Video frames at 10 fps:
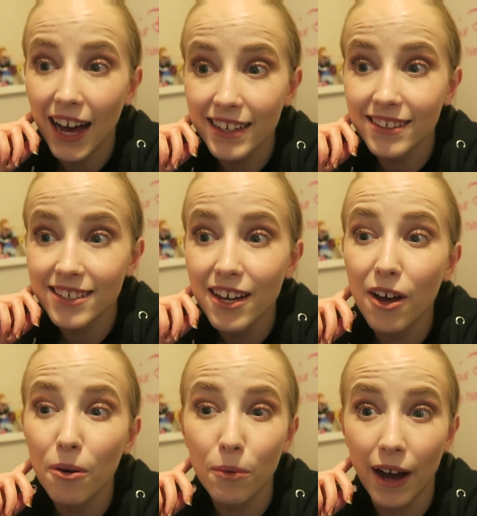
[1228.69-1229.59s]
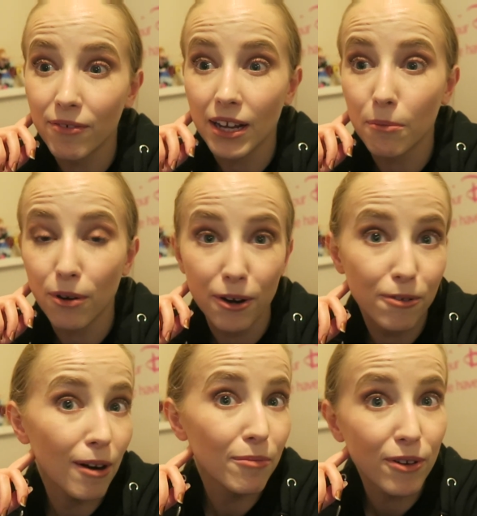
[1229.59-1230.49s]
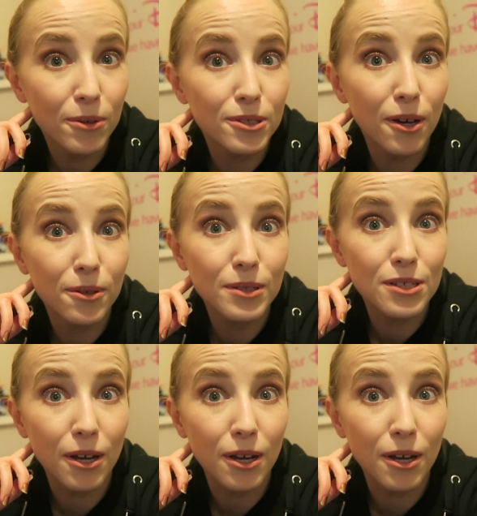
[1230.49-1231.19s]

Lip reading: and we're having programme photos,